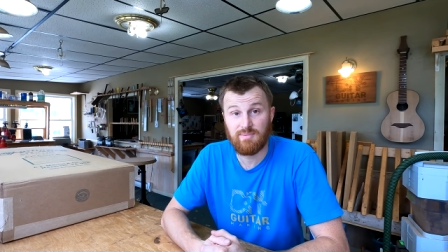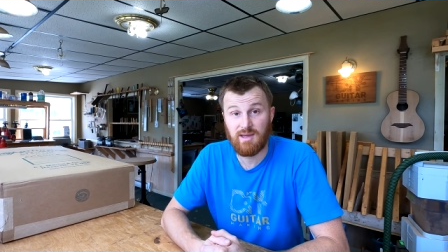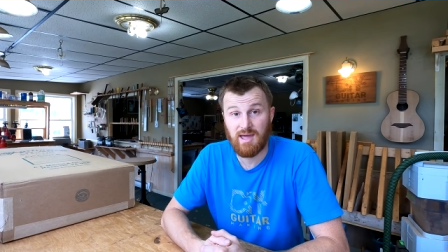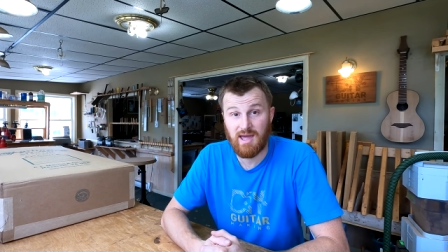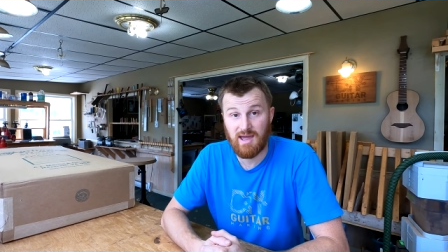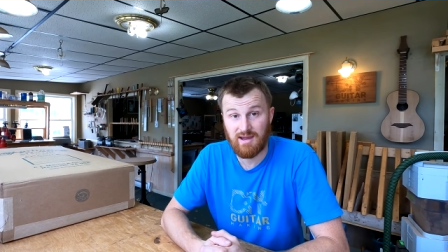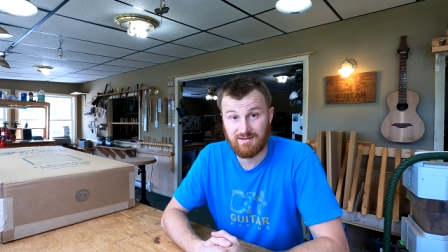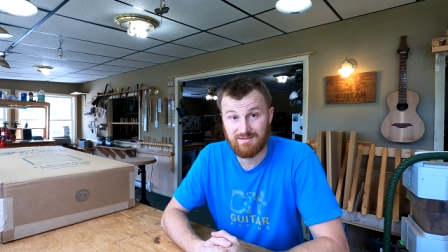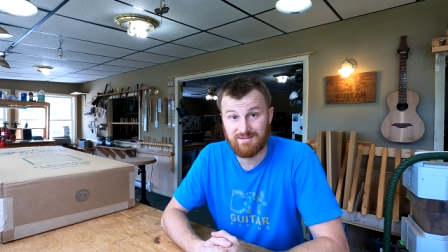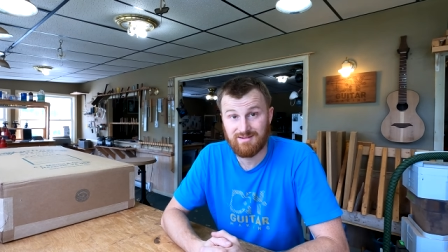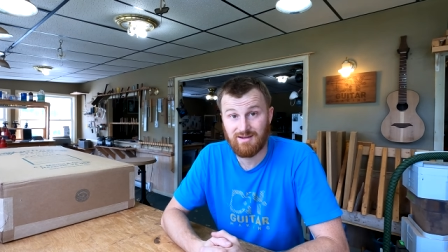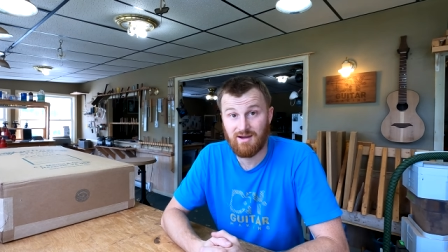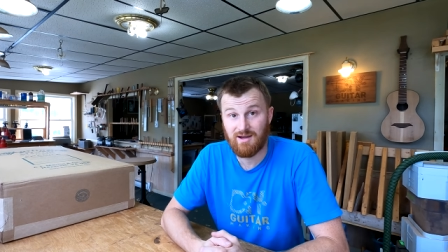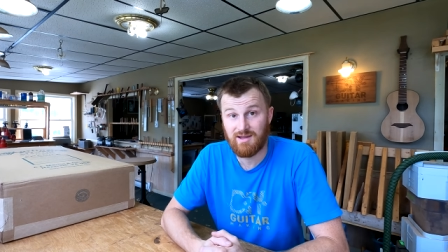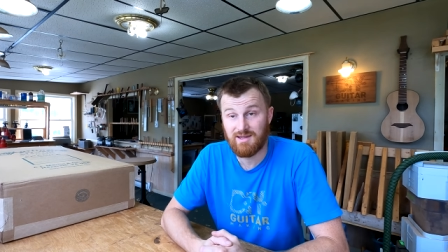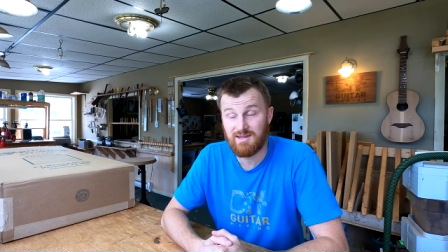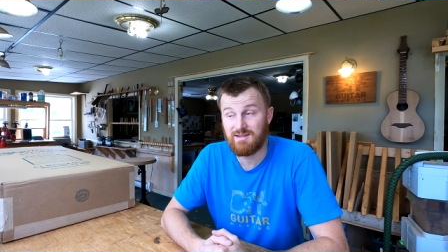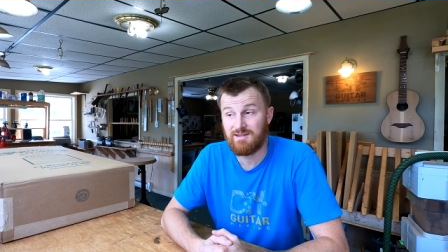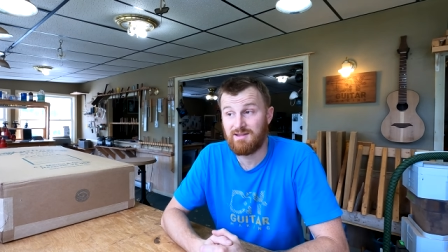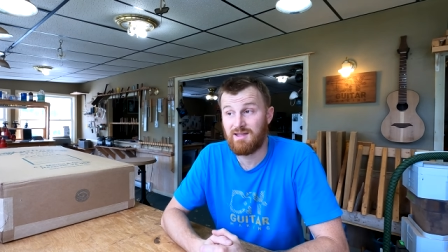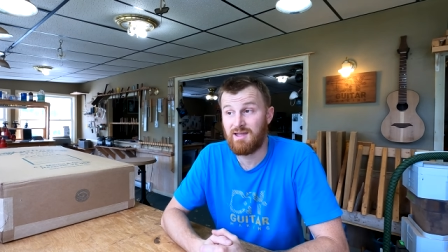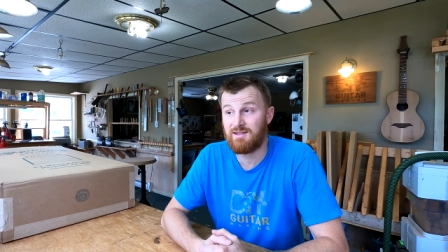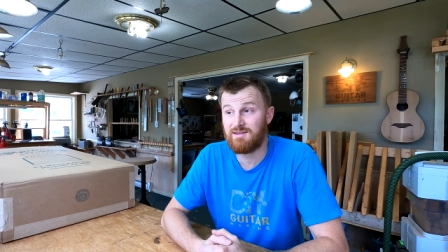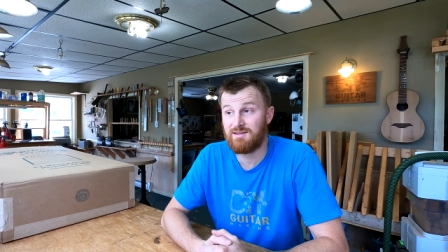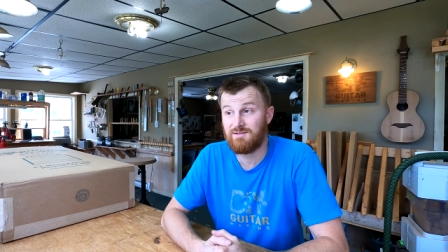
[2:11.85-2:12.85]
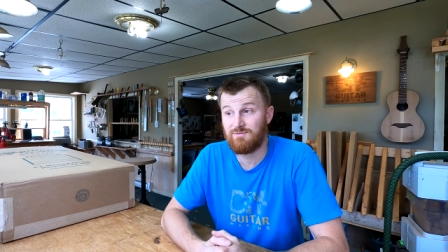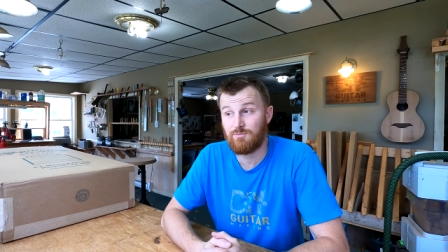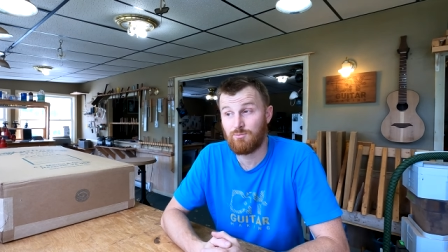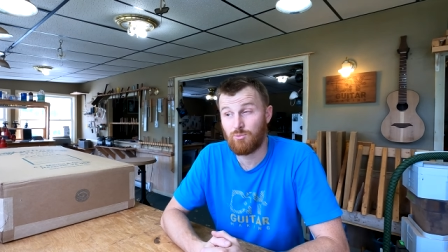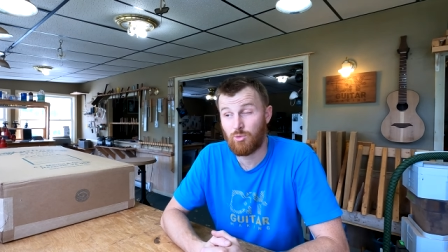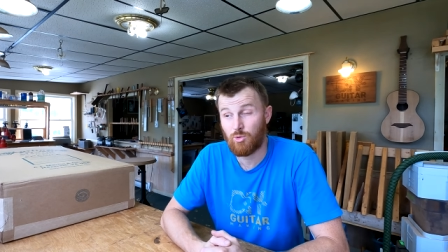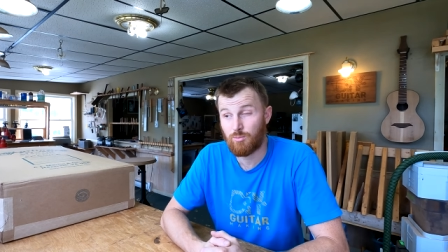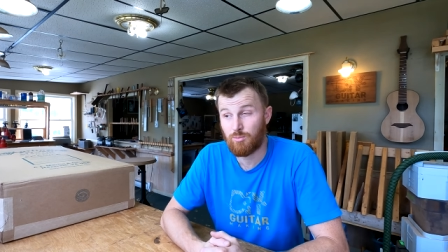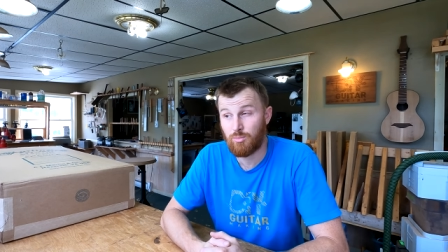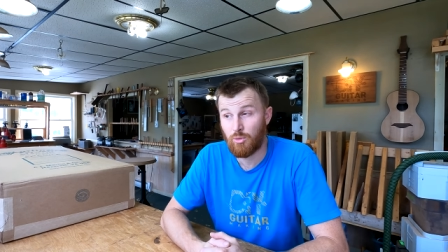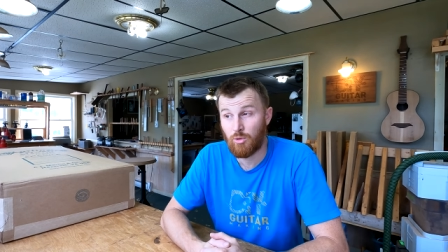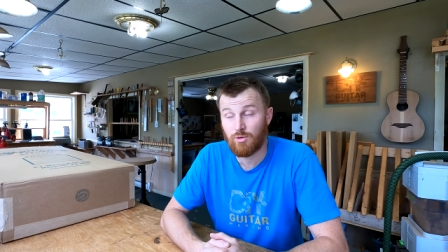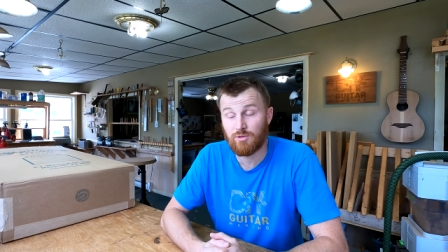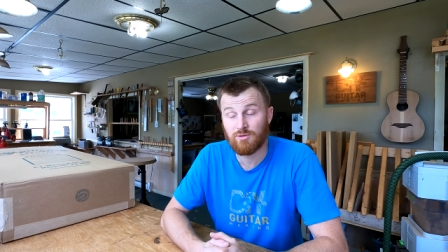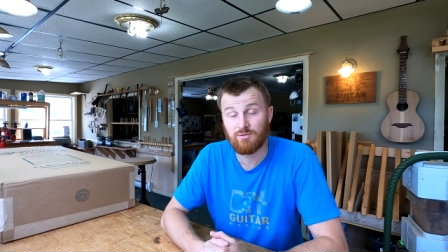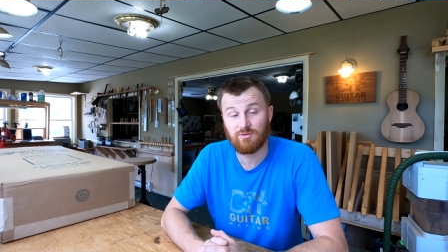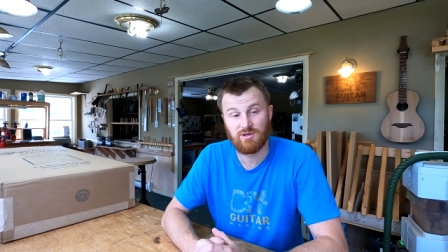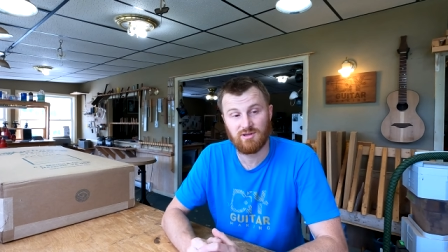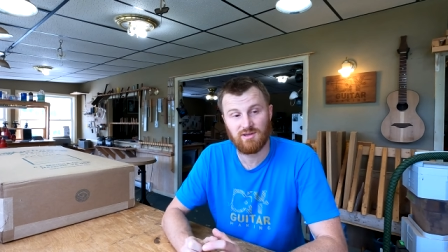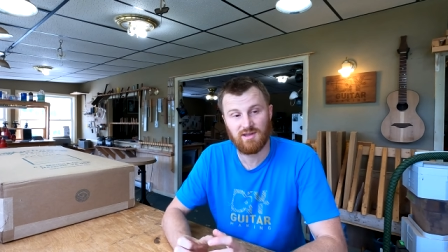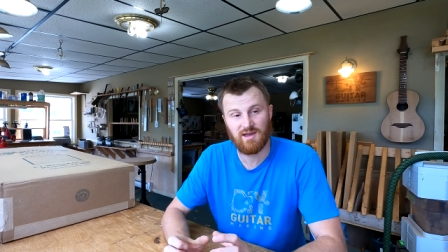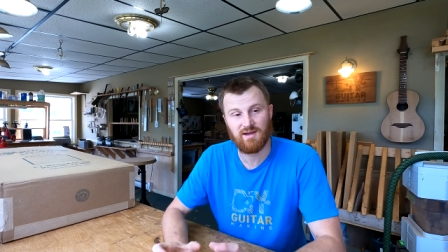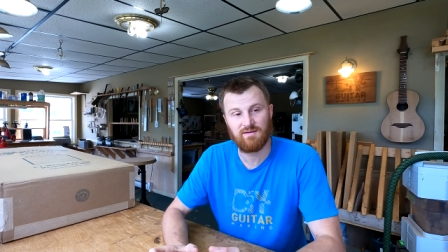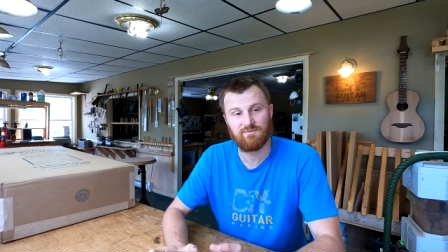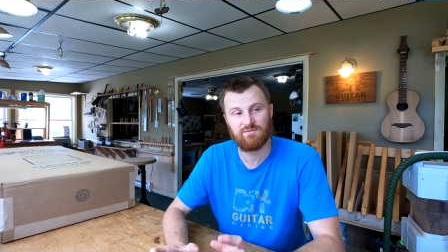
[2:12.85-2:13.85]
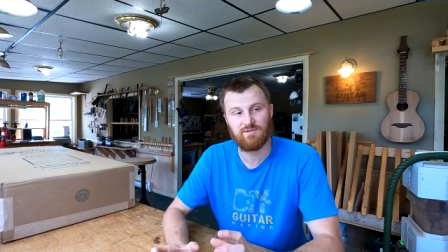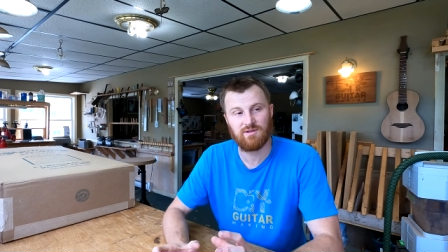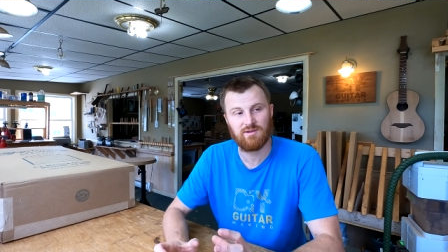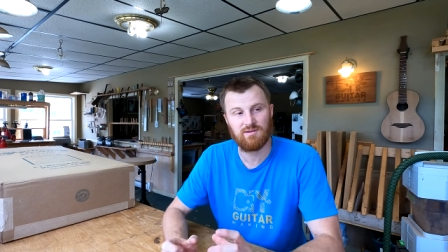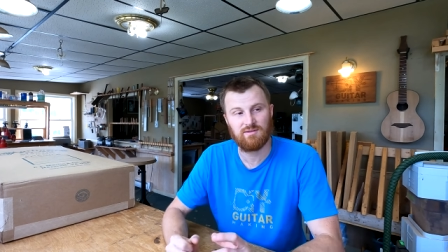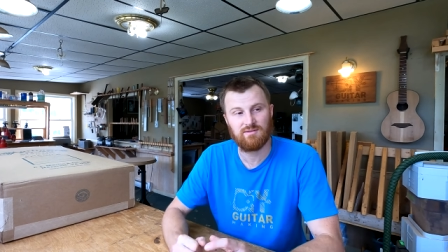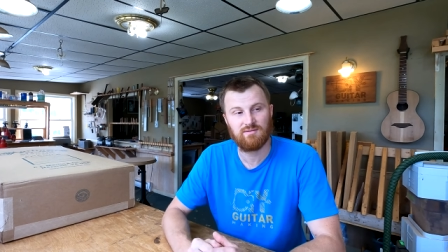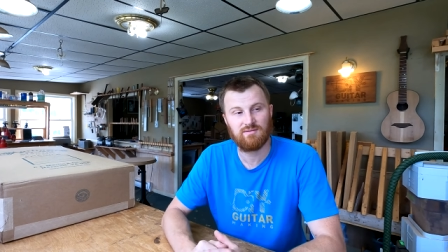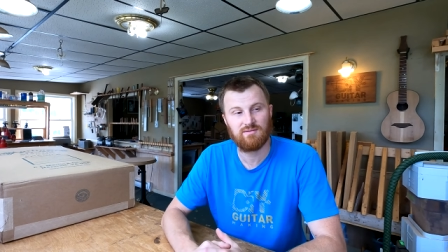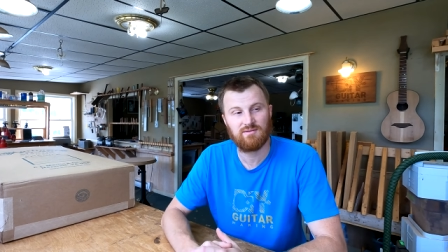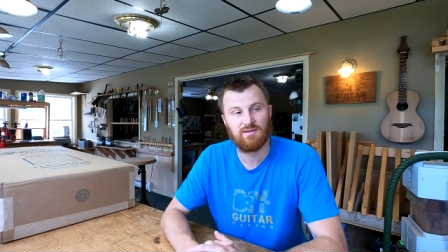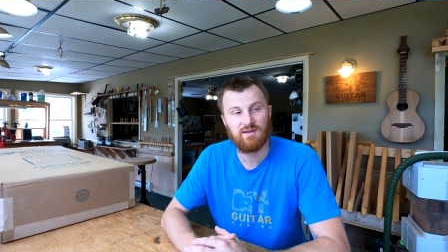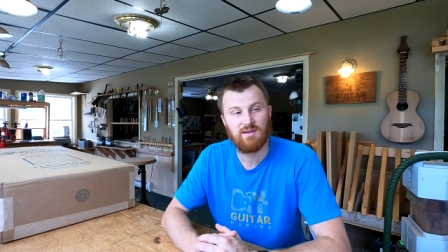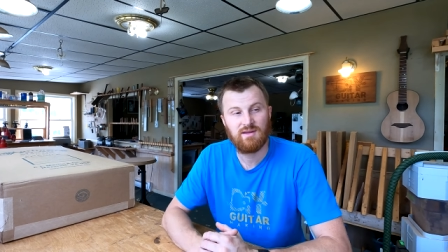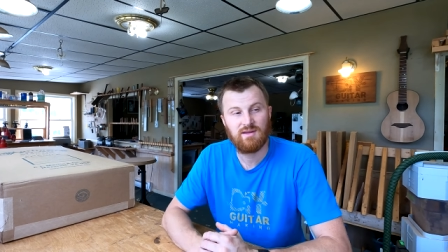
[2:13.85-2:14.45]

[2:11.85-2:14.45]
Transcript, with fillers: packed tight, and even more importantly, to have the